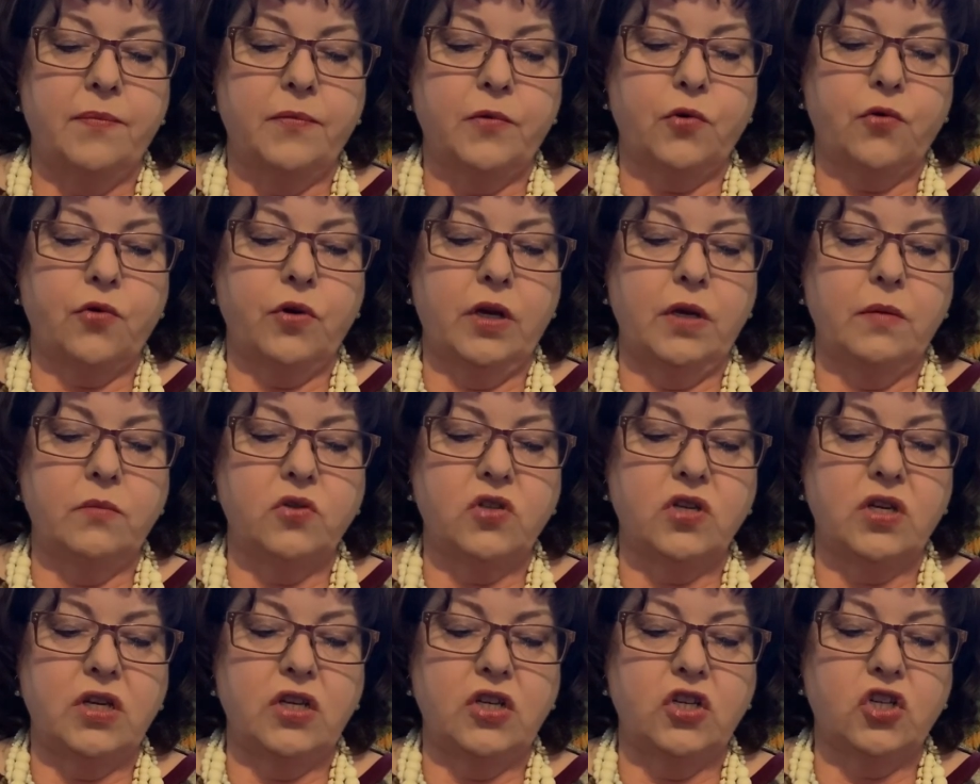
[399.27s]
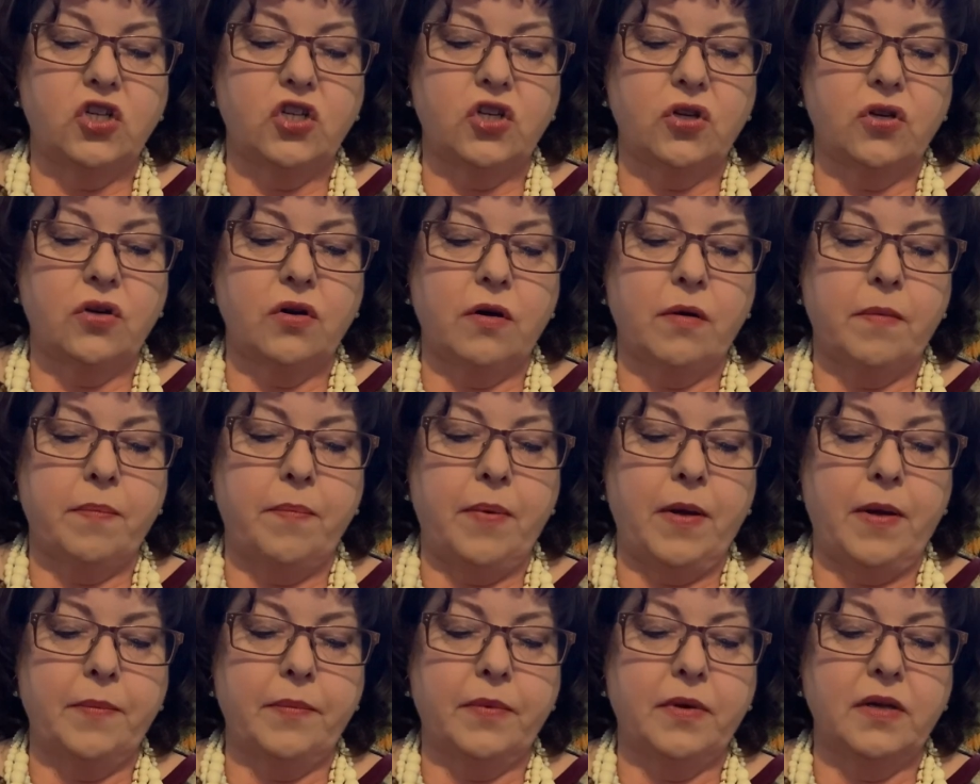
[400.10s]
cream cheese, sugar,
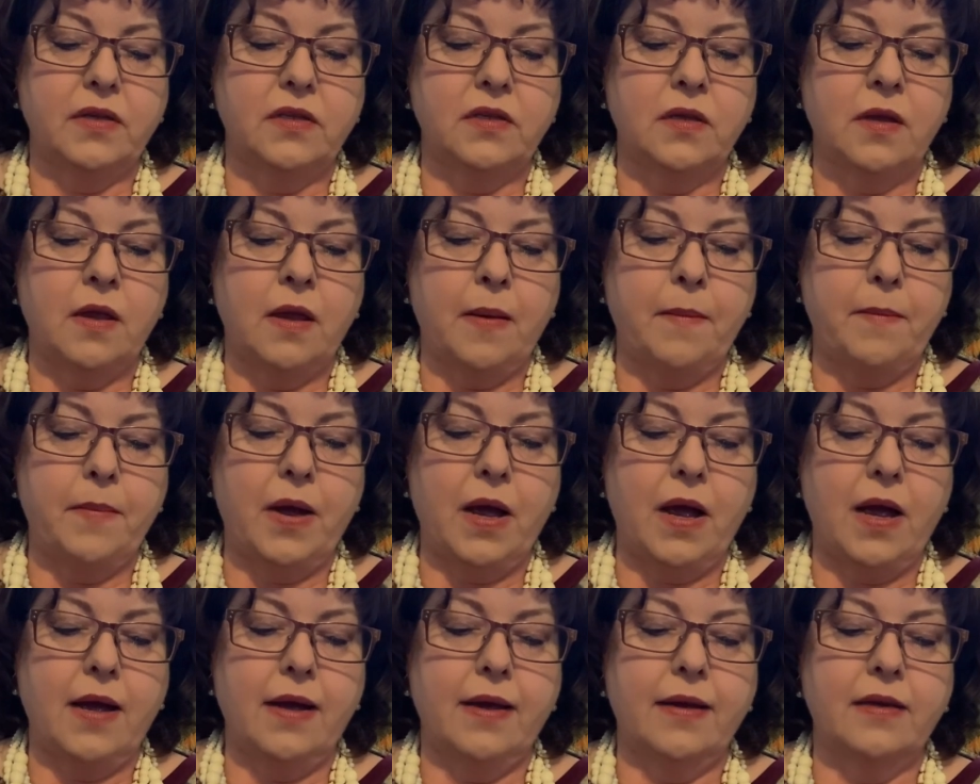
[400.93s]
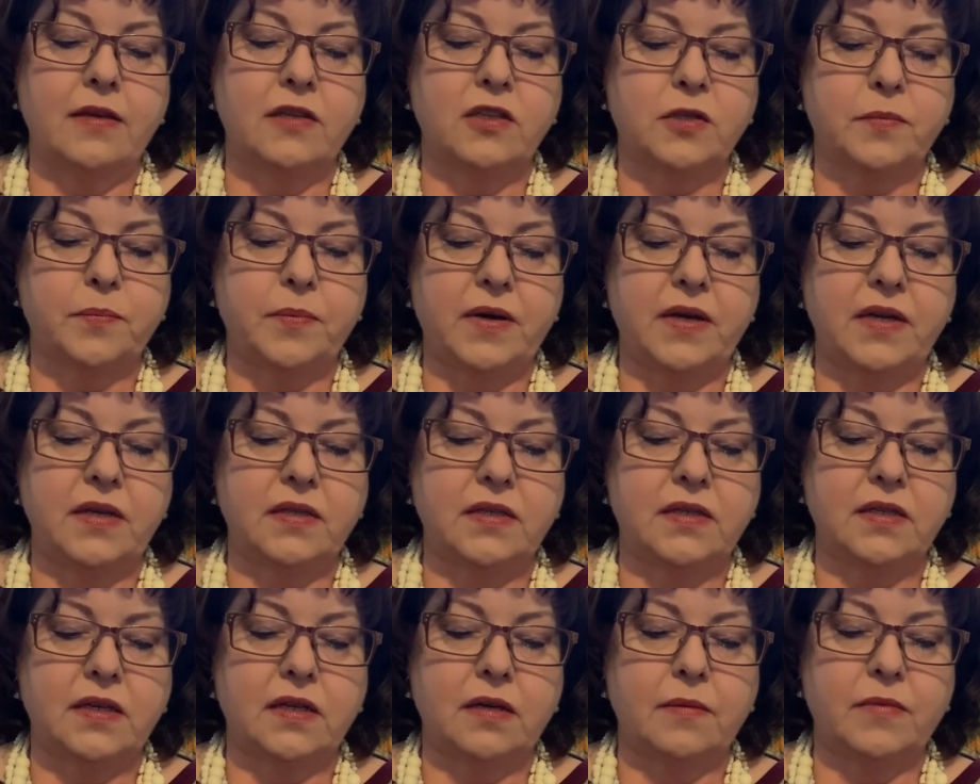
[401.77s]
pumpkin pie, spice,
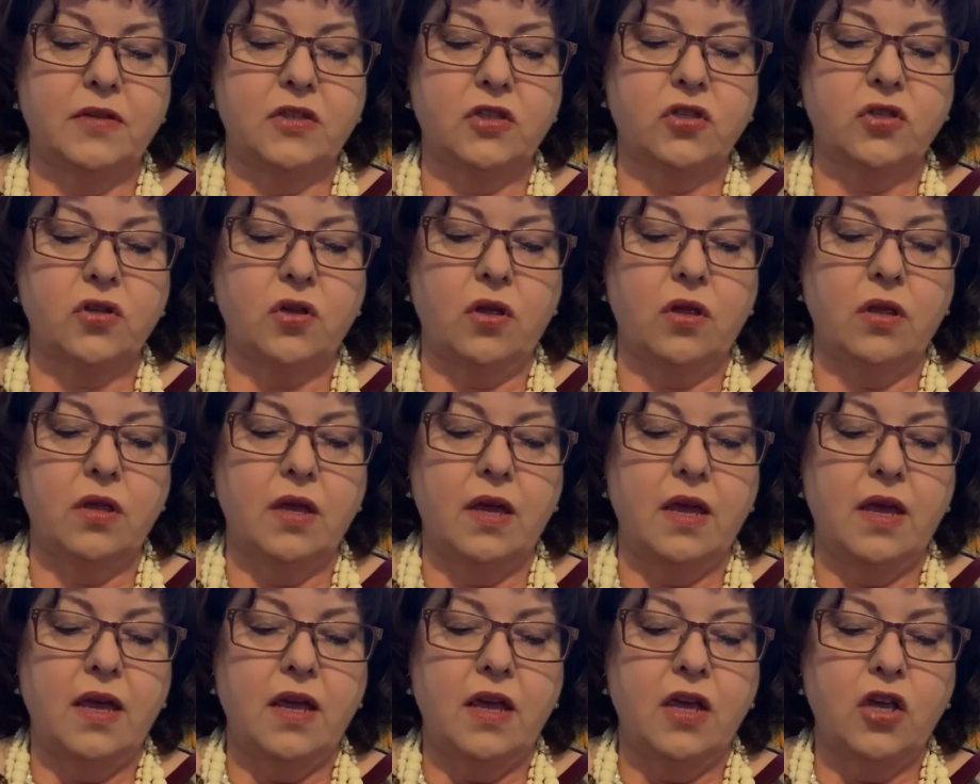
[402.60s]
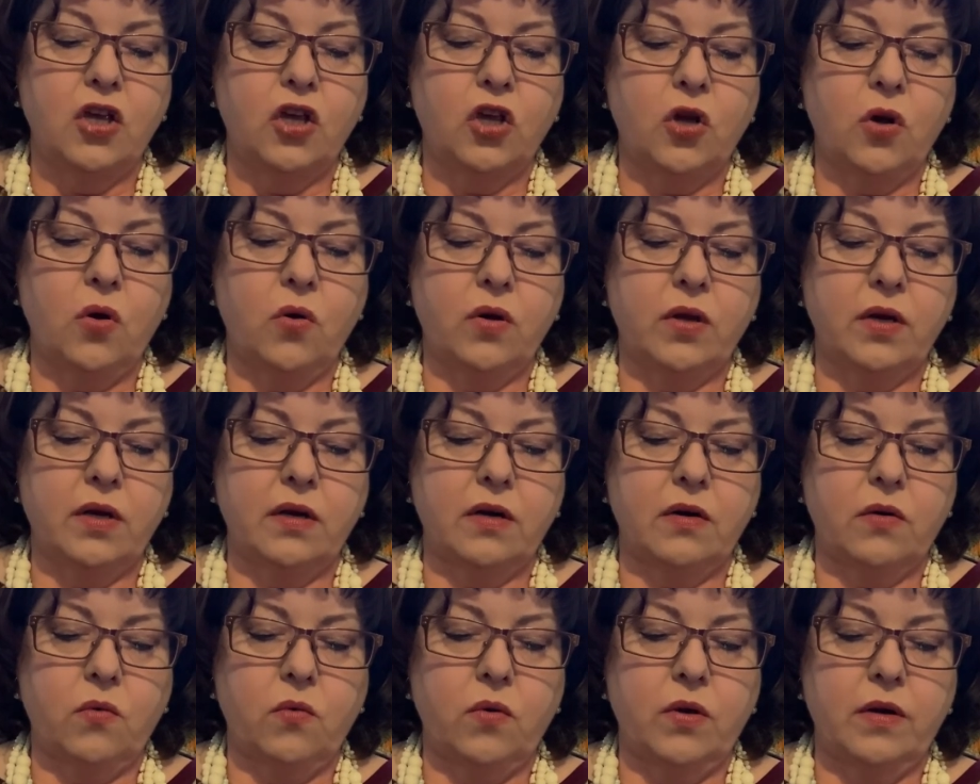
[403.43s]
cinnamon salt,
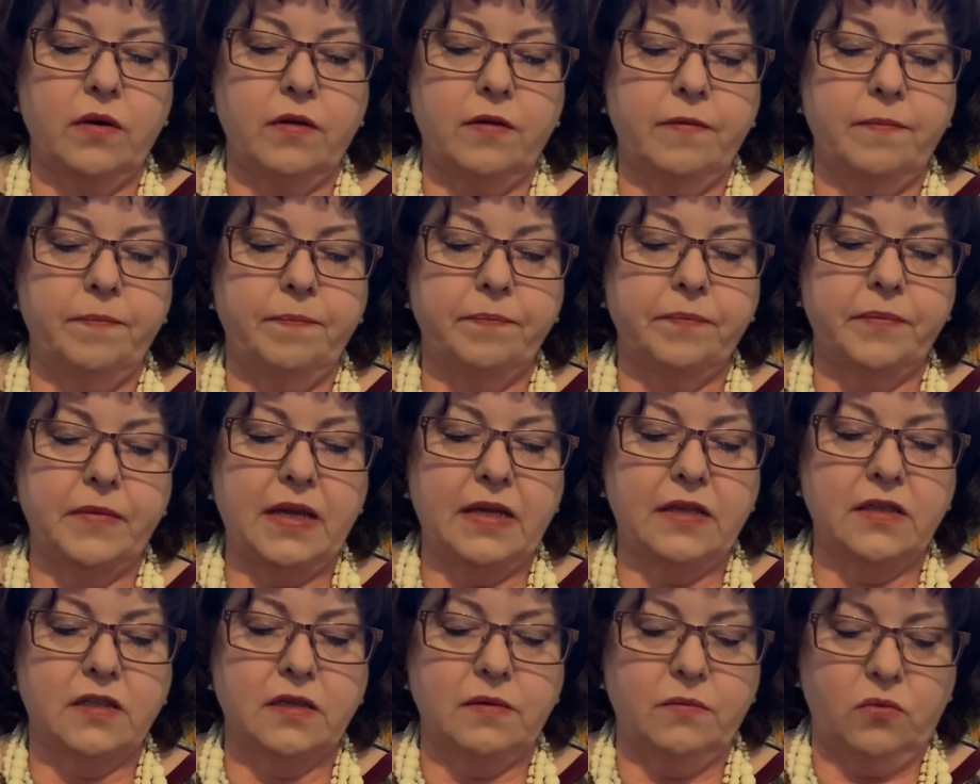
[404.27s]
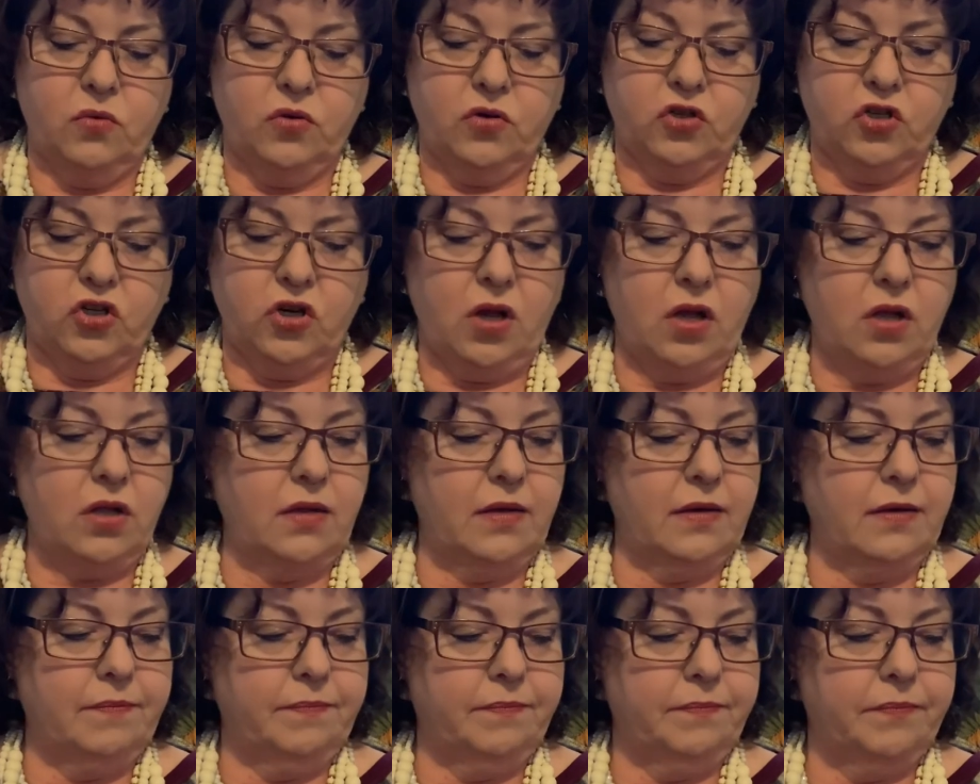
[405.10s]
coconut oil, and some more
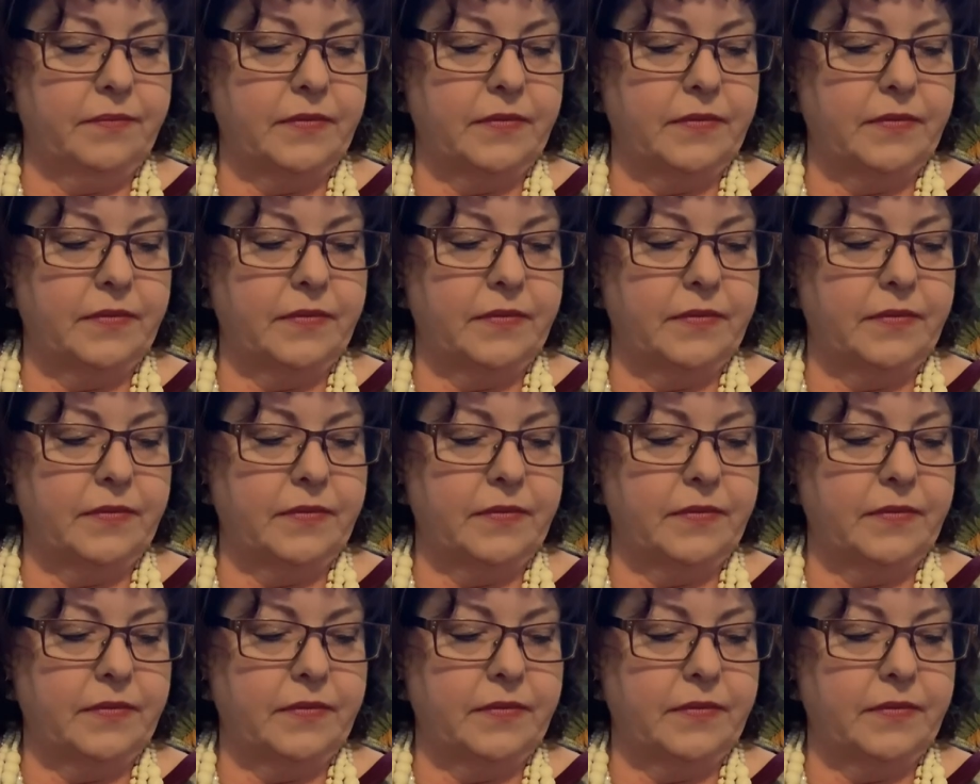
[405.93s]
chocolate.